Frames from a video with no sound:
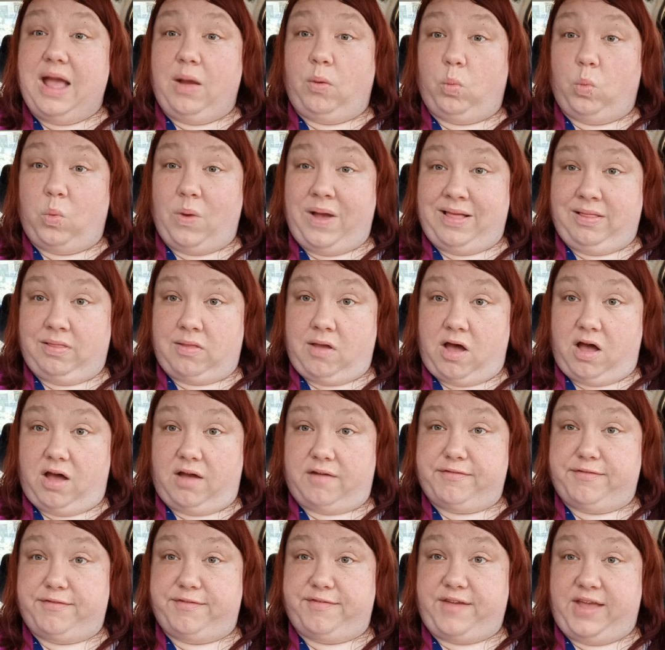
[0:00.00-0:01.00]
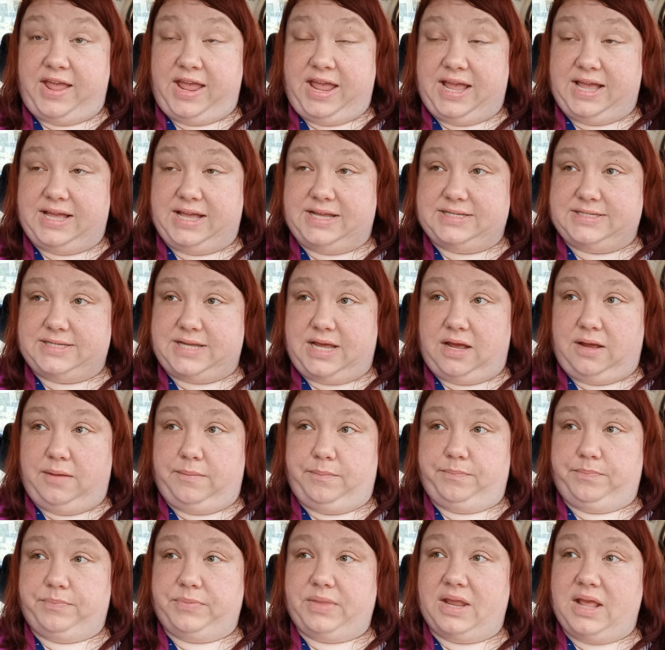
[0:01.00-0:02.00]
and well off and
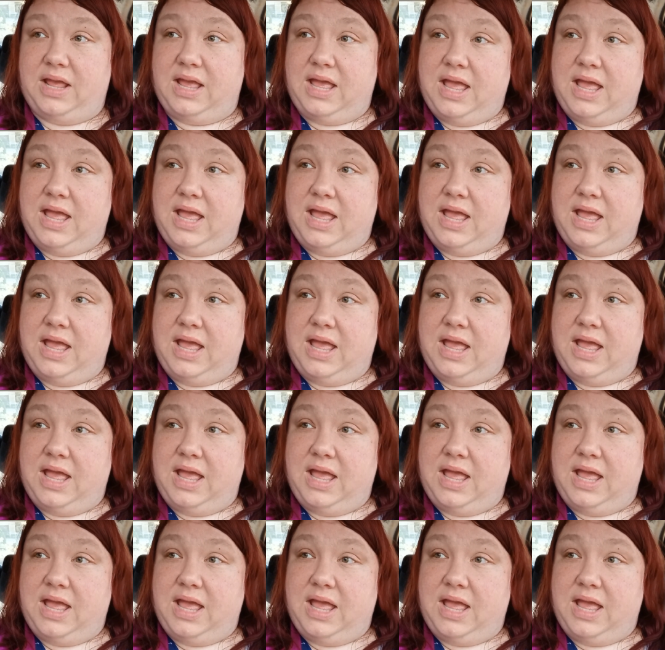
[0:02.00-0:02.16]
um,